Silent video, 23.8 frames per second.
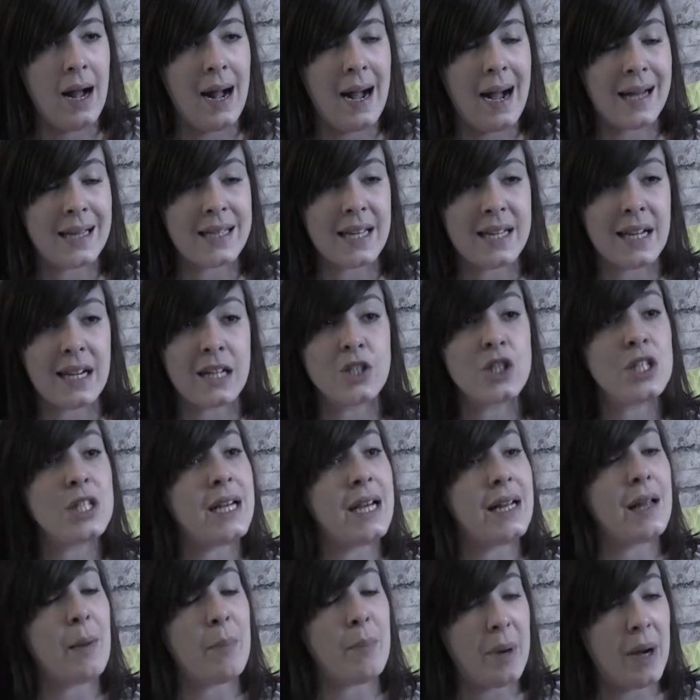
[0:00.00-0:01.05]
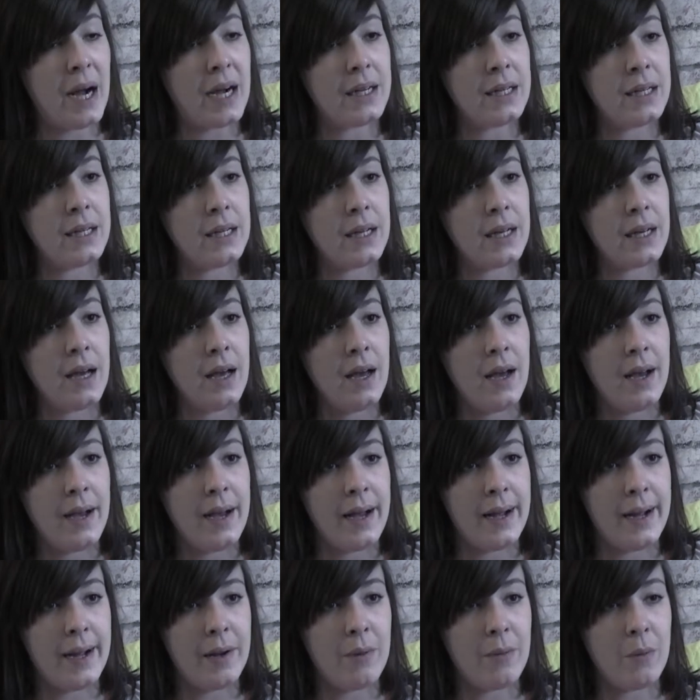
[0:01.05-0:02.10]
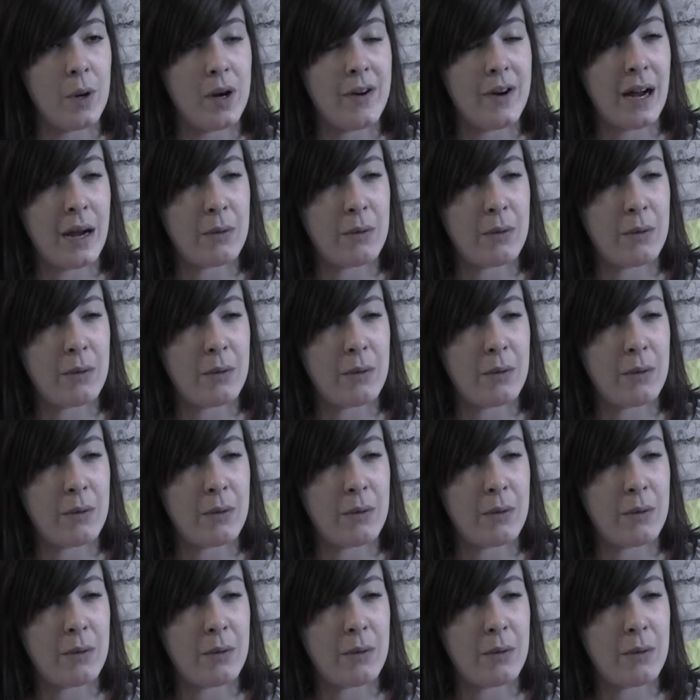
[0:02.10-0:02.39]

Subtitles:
And then actually in a bank where